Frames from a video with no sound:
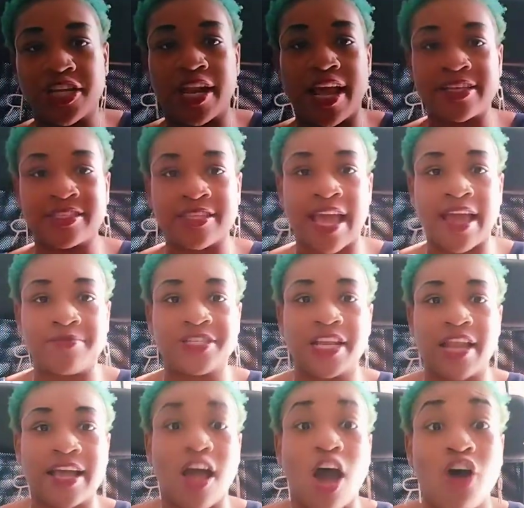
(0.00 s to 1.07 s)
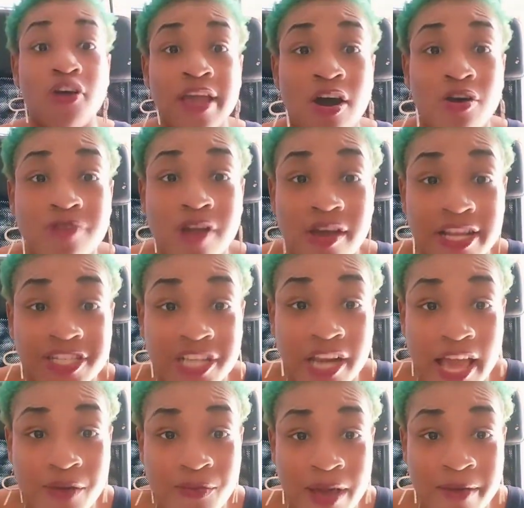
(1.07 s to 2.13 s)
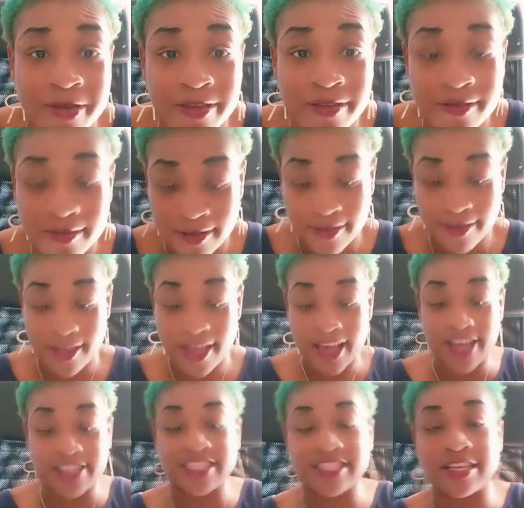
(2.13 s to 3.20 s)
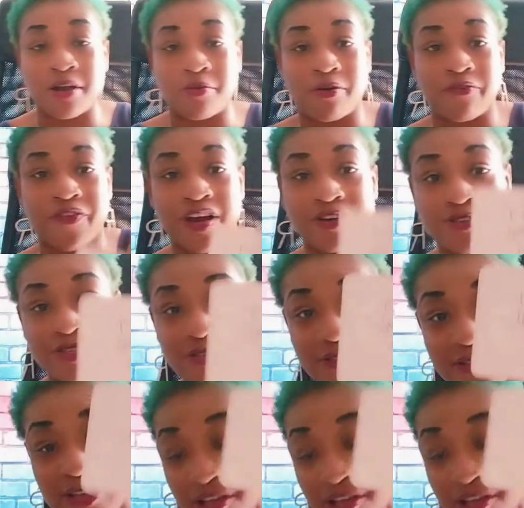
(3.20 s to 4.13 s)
she like same. She like oh he don't know that she like women, cause it's in the reverse.